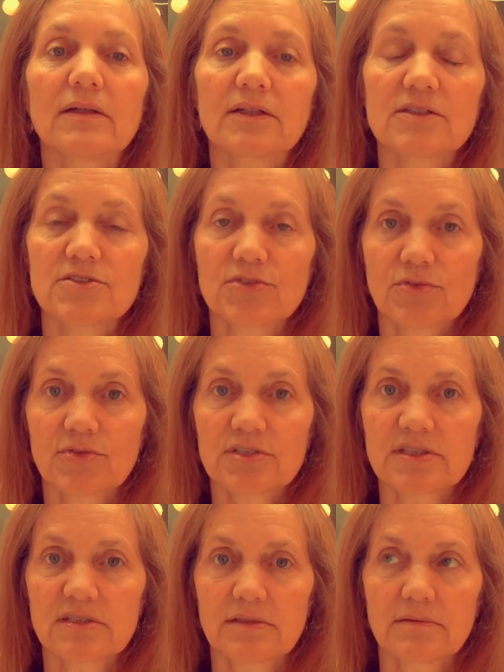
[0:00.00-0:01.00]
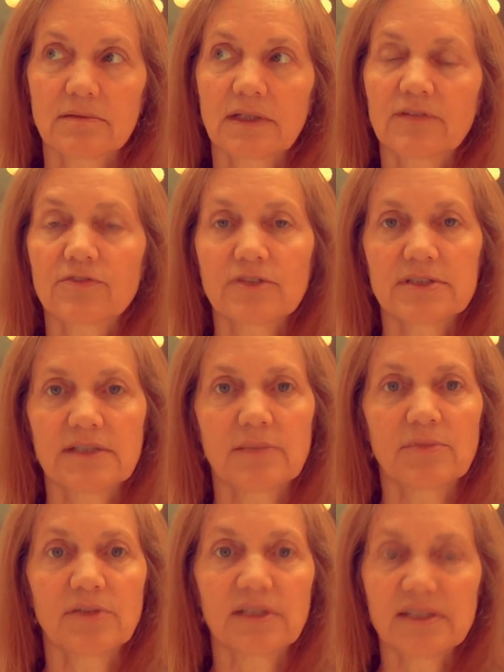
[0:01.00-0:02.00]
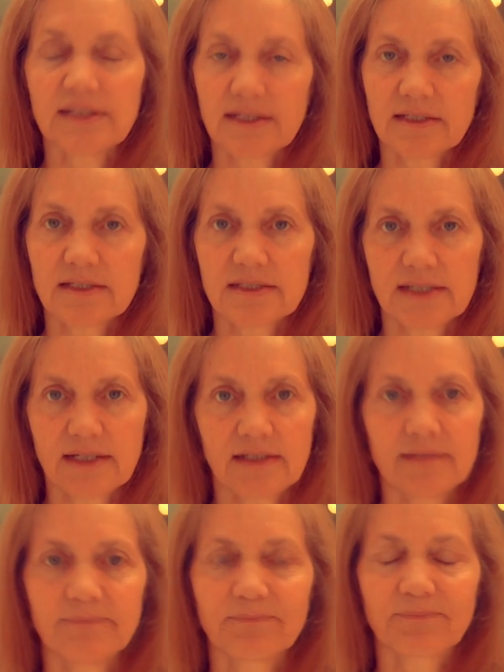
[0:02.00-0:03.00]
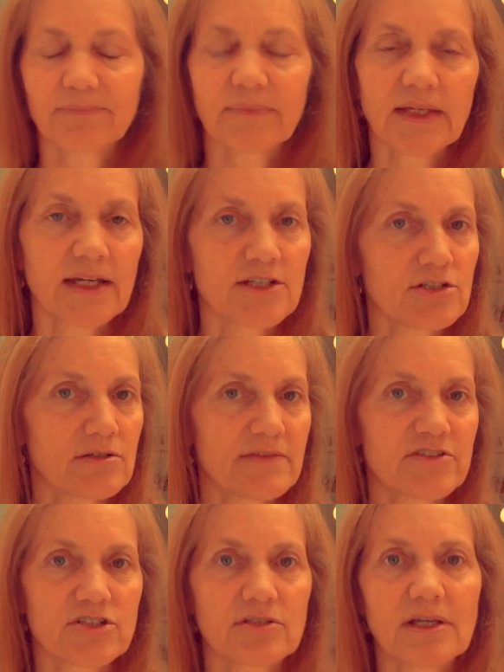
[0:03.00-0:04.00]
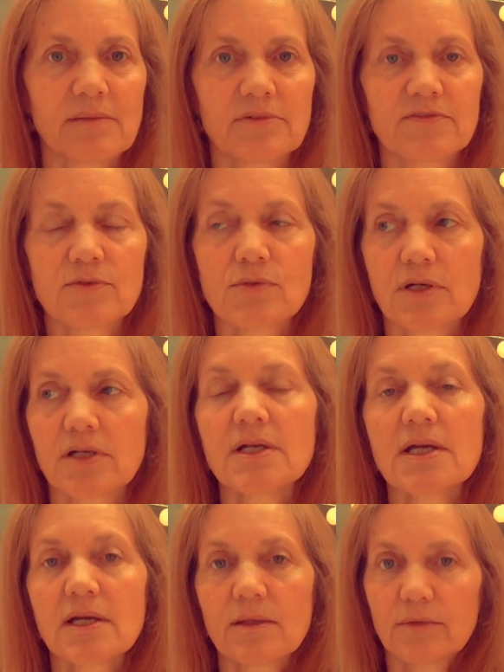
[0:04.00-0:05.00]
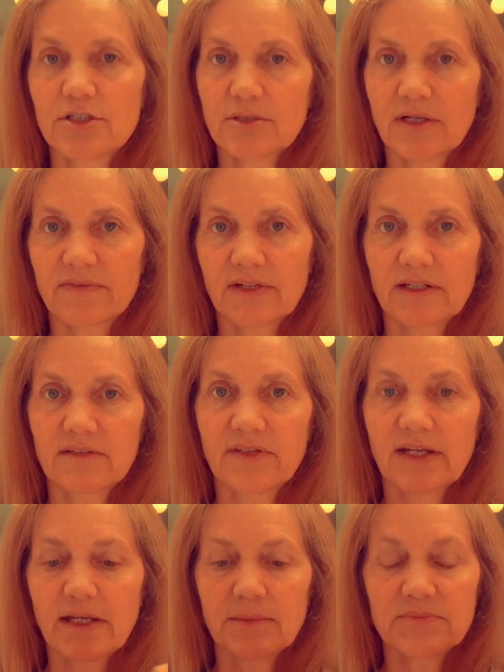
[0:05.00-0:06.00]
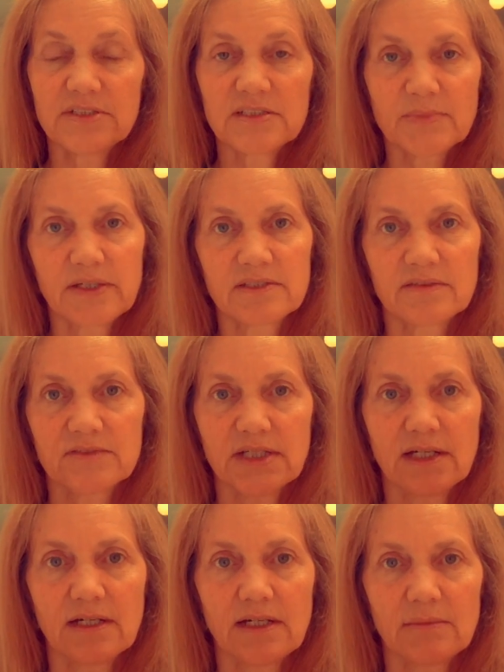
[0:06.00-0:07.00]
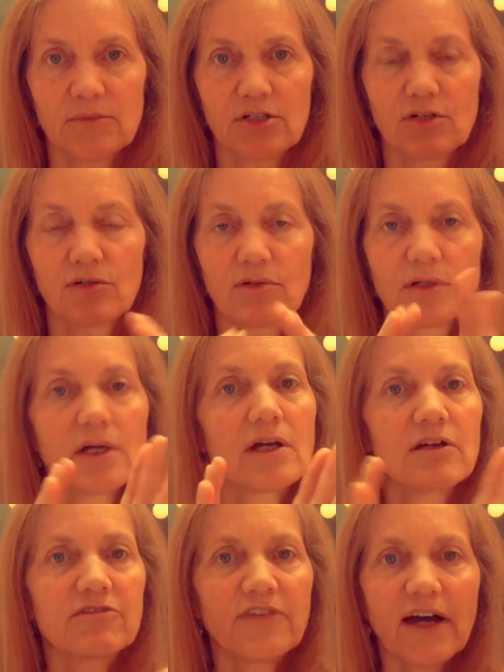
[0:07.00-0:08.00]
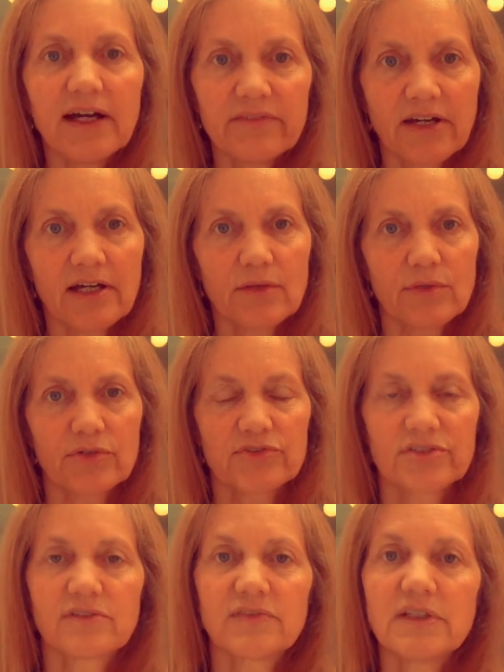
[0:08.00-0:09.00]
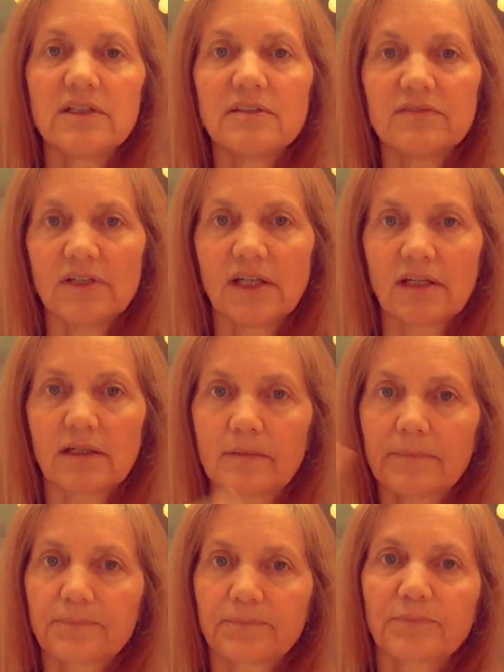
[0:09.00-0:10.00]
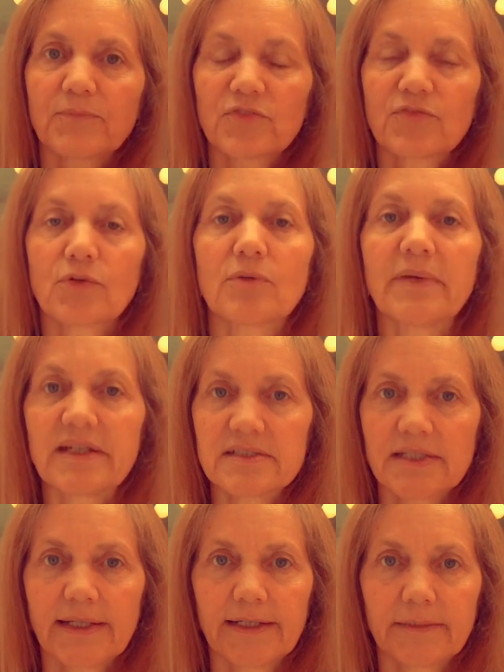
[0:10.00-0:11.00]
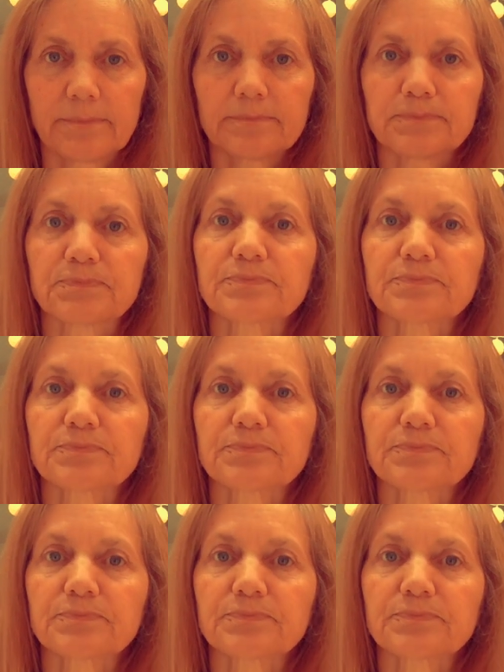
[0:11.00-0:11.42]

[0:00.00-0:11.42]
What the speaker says: concerns, like for example, at the end of the day. I know I've shared that before. When you have kind of an empty space of time, 5 hours of evening before bedtime,